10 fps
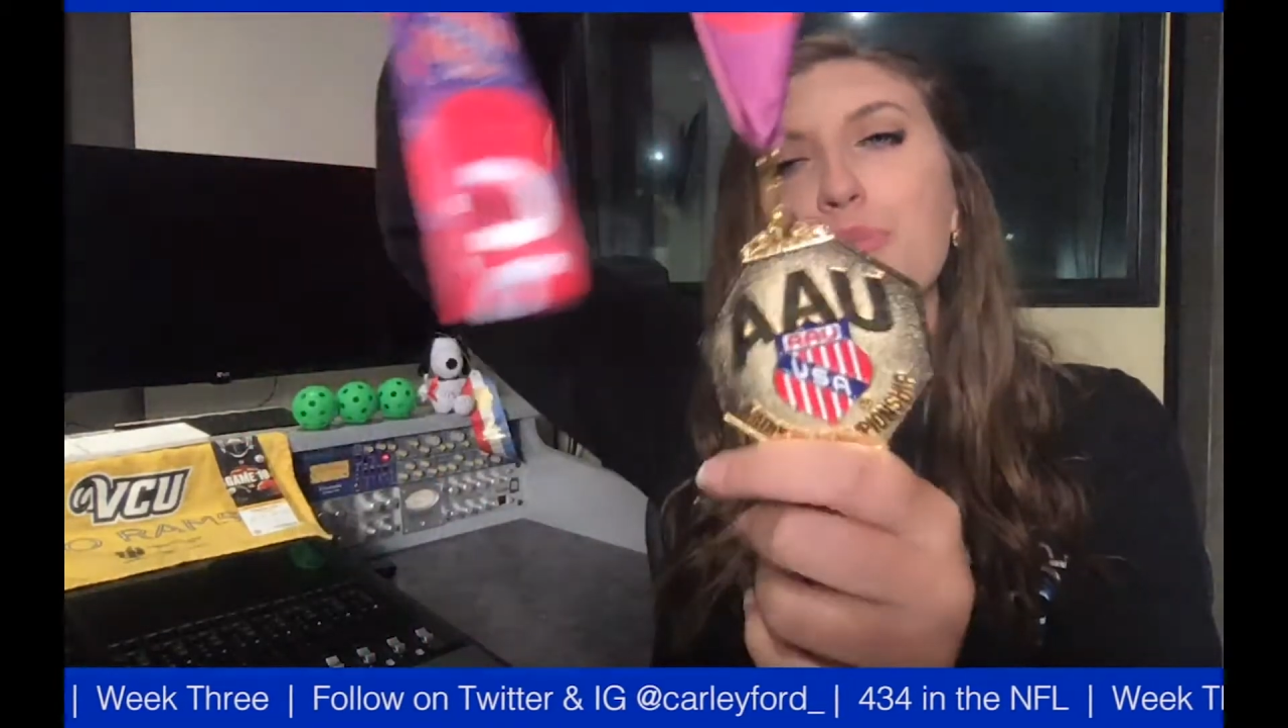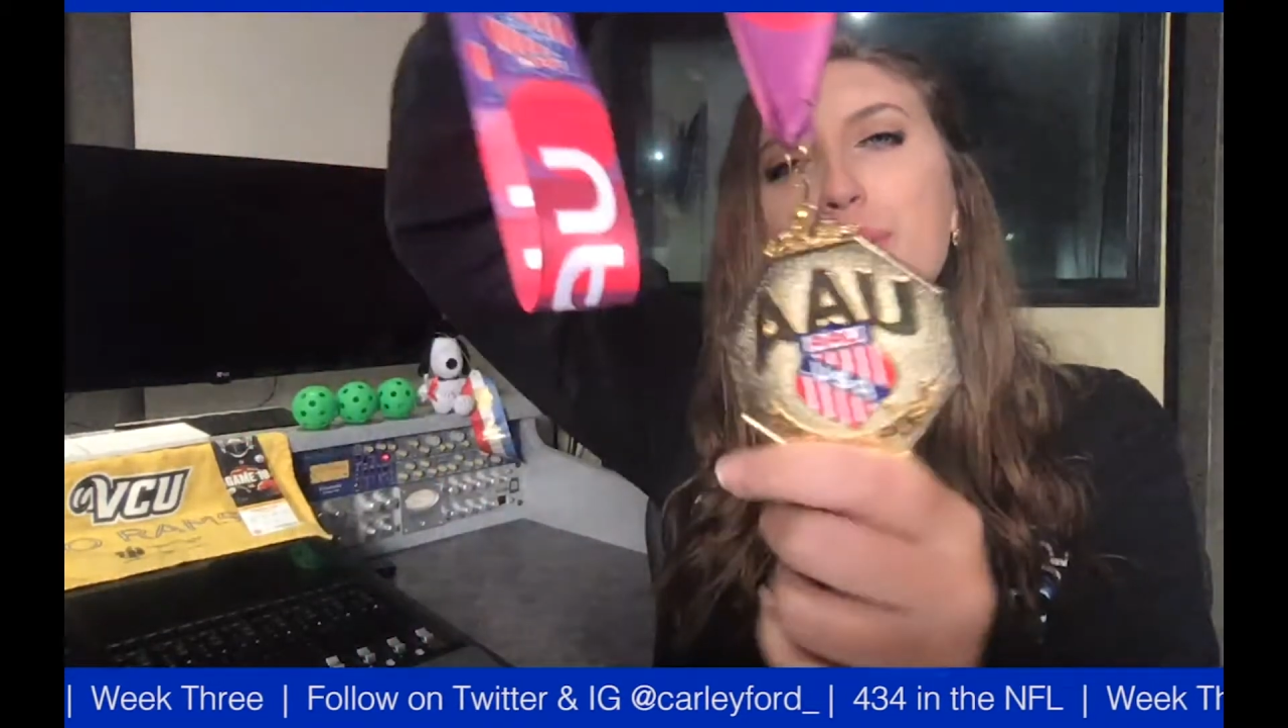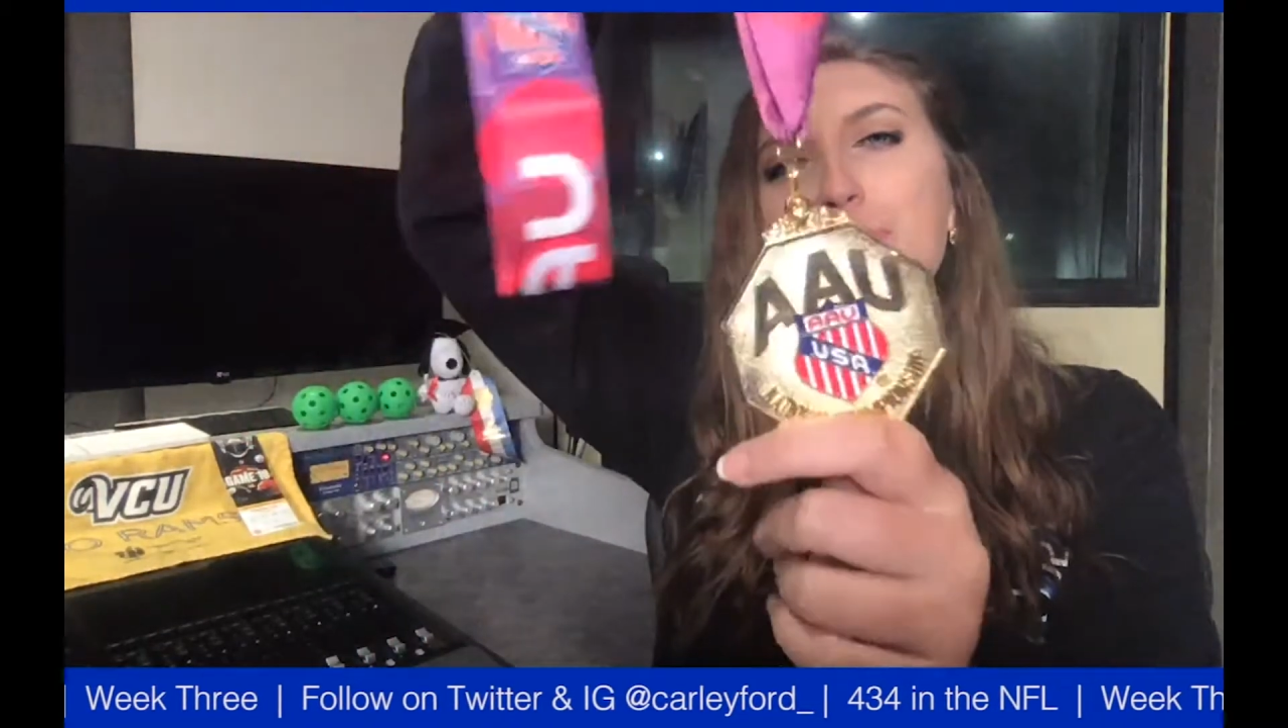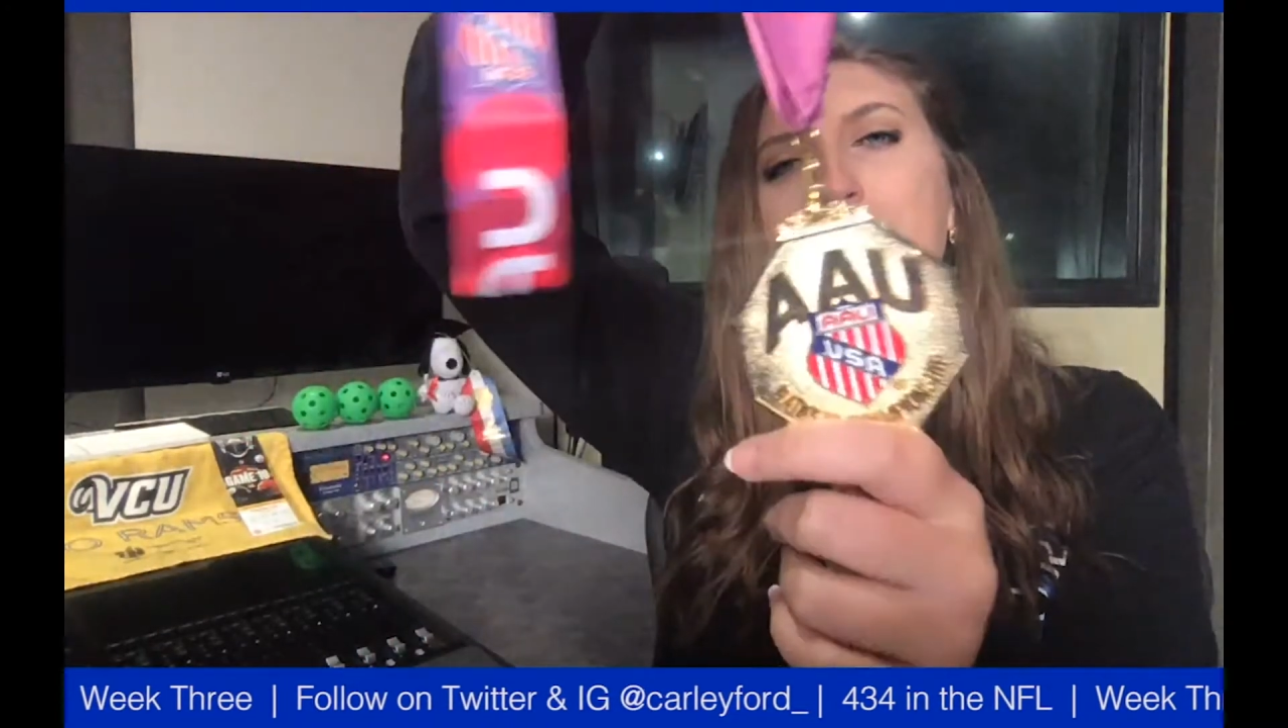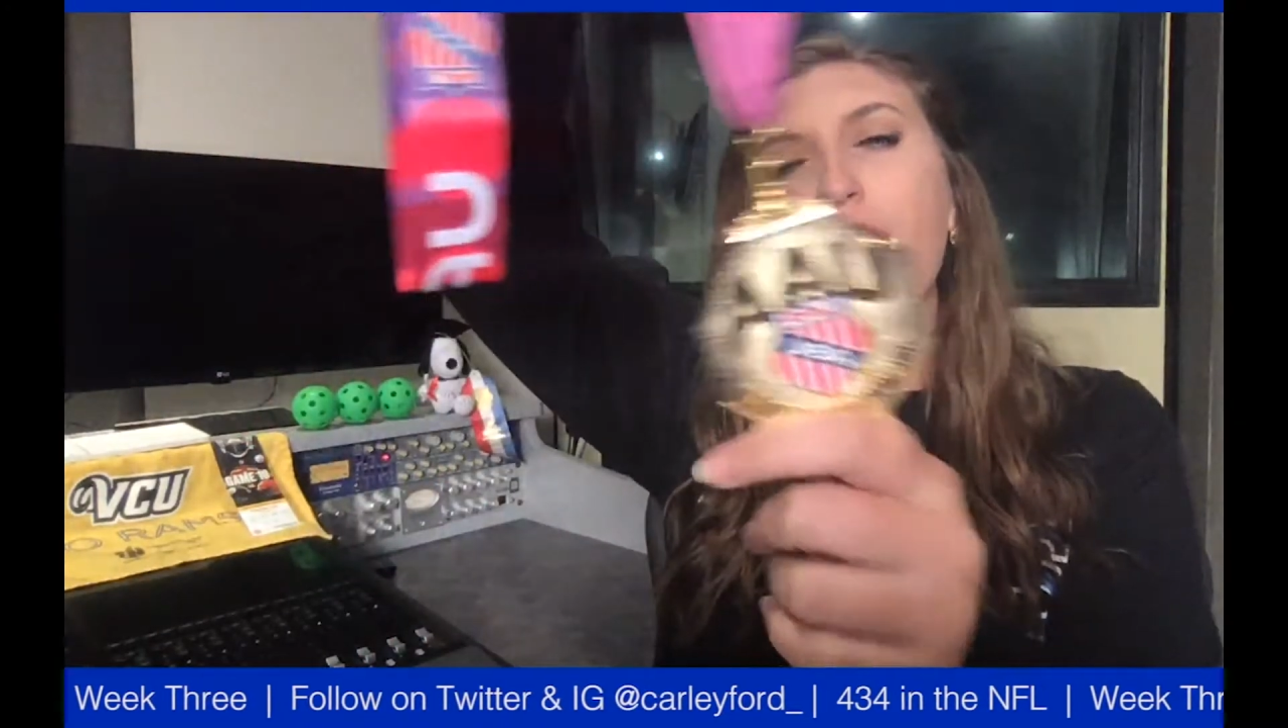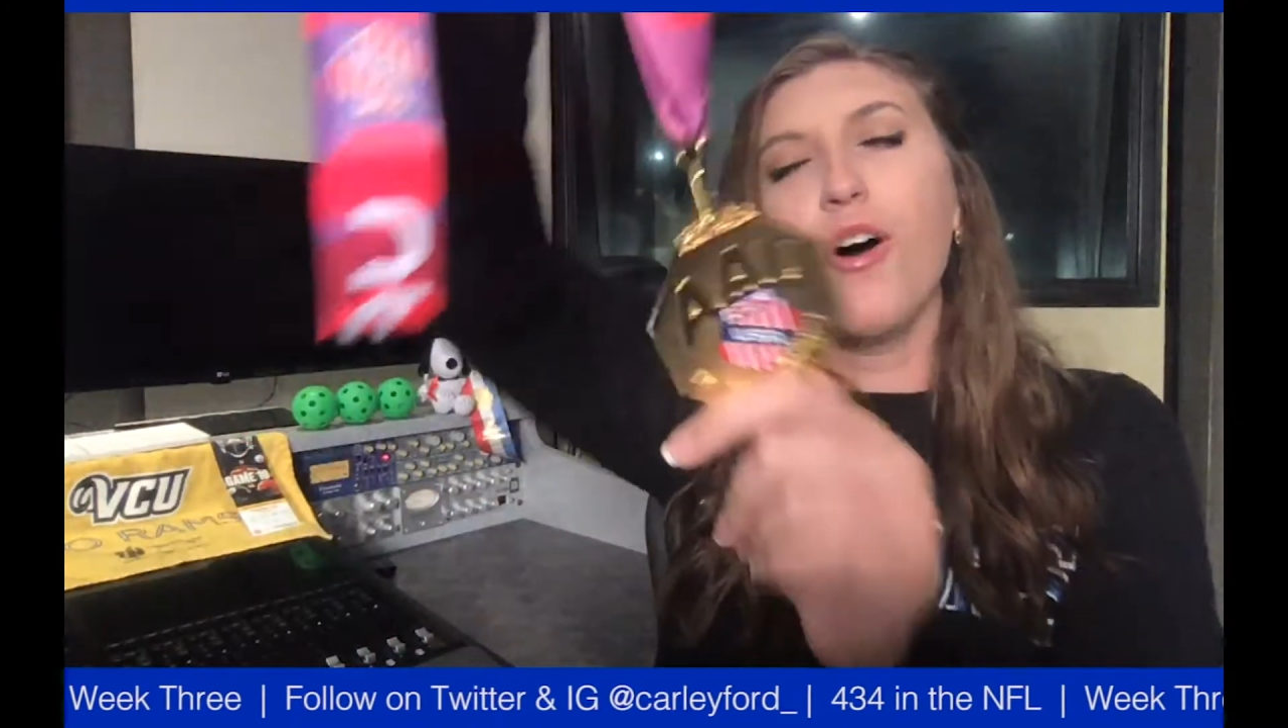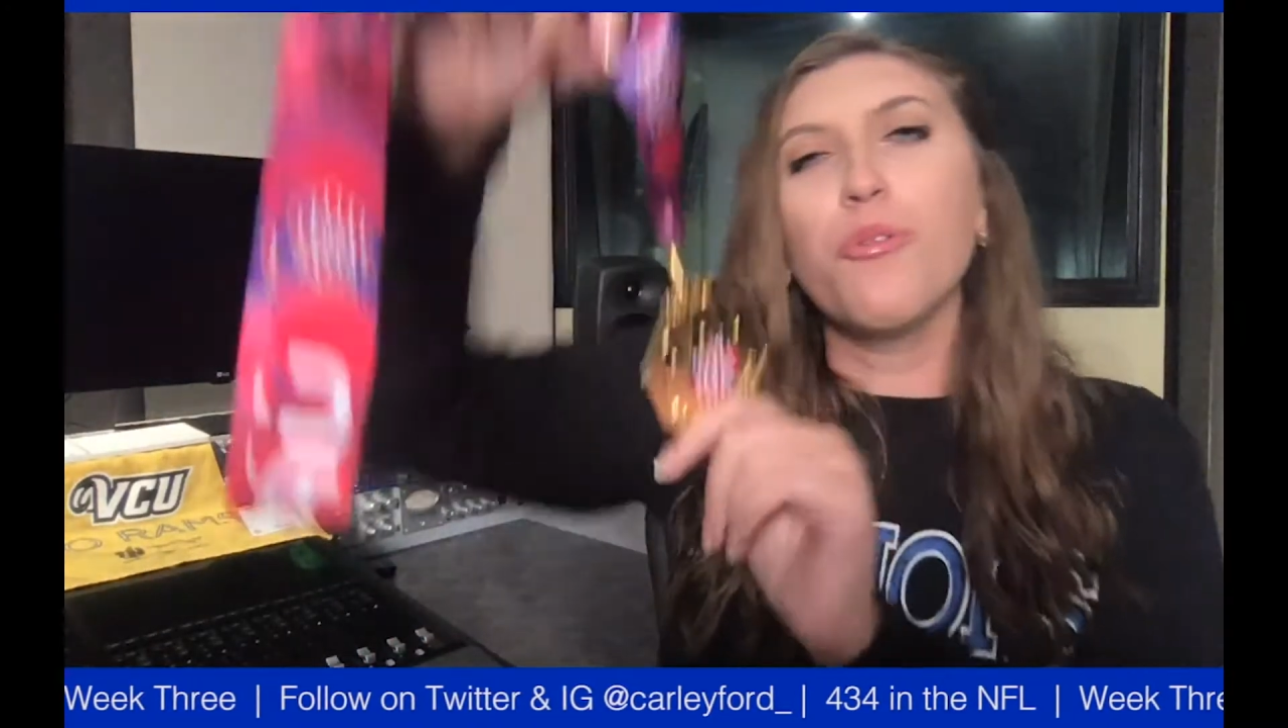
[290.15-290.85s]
We went all